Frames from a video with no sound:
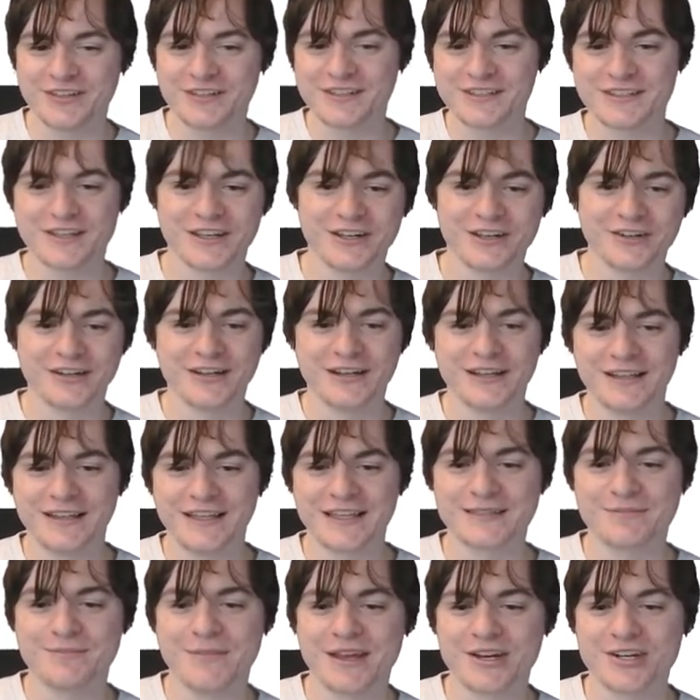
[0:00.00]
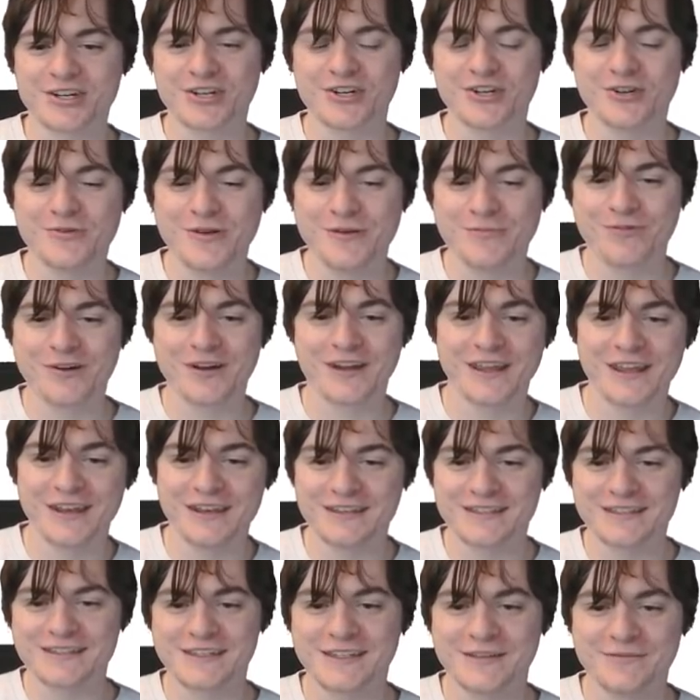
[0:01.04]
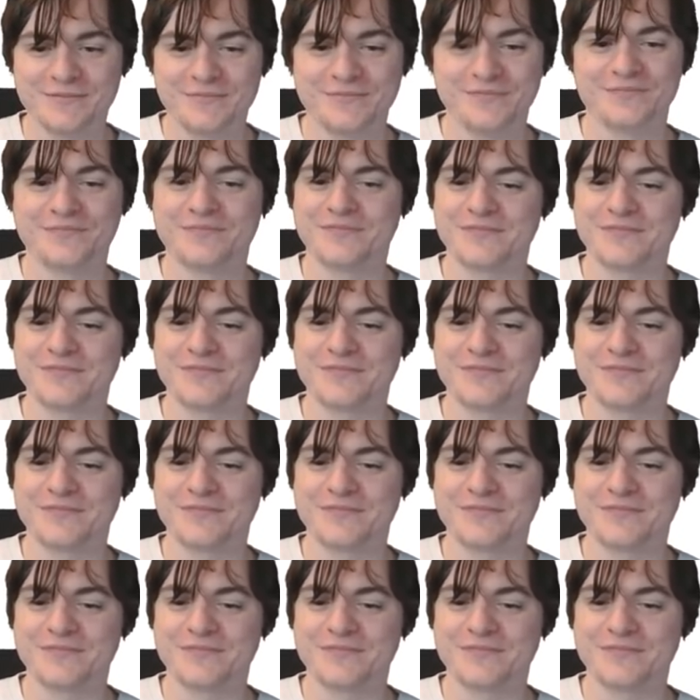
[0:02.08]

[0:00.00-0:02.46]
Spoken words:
so let's make sure we bring in some